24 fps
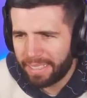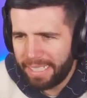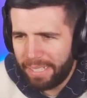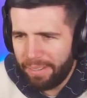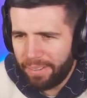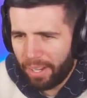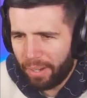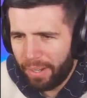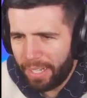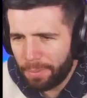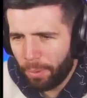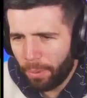Here
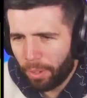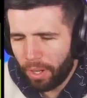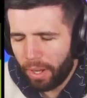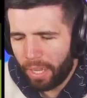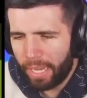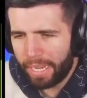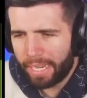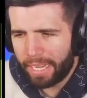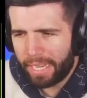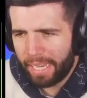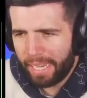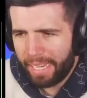we go. This is more
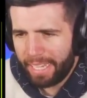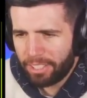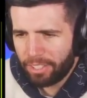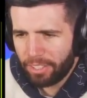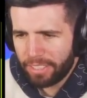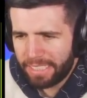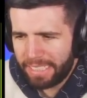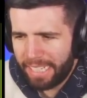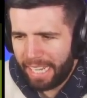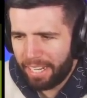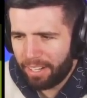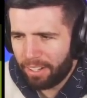like it. He's got
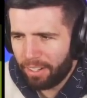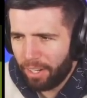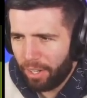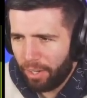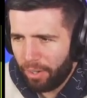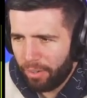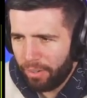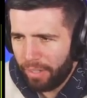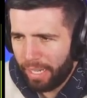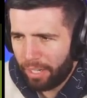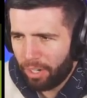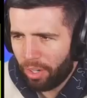Zidane on
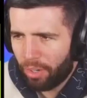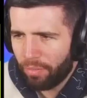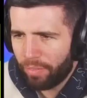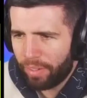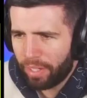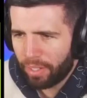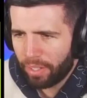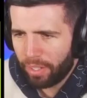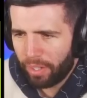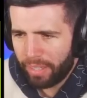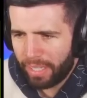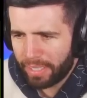loan and Henry
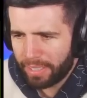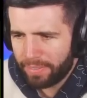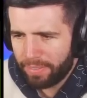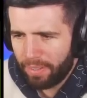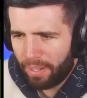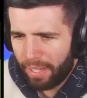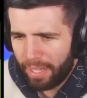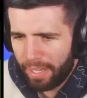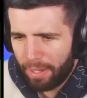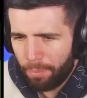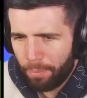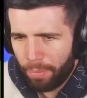on loan. That's
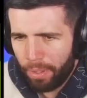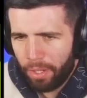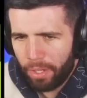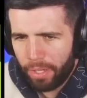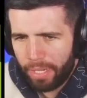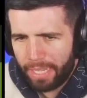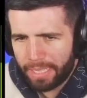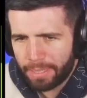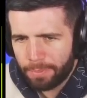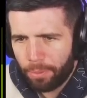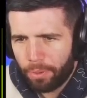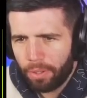fine. But look,
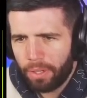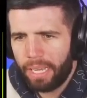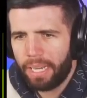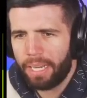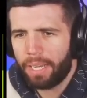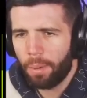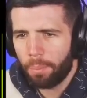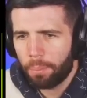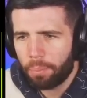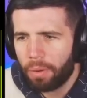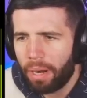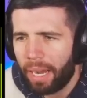that's more like
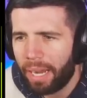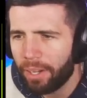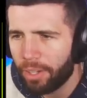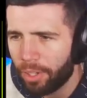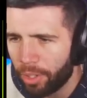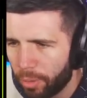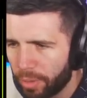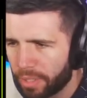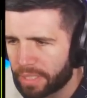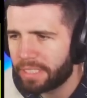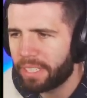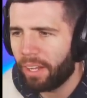a brand
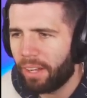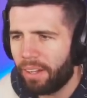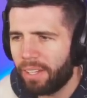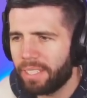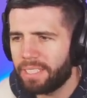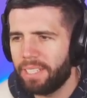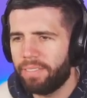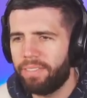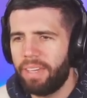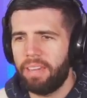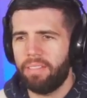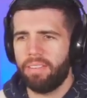new
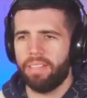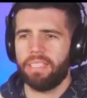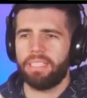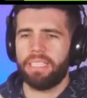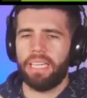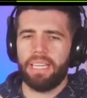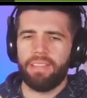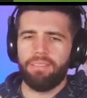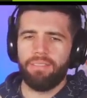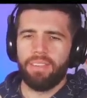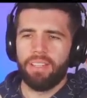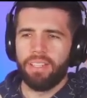starter FIFA
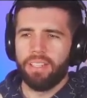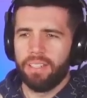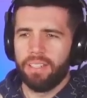team.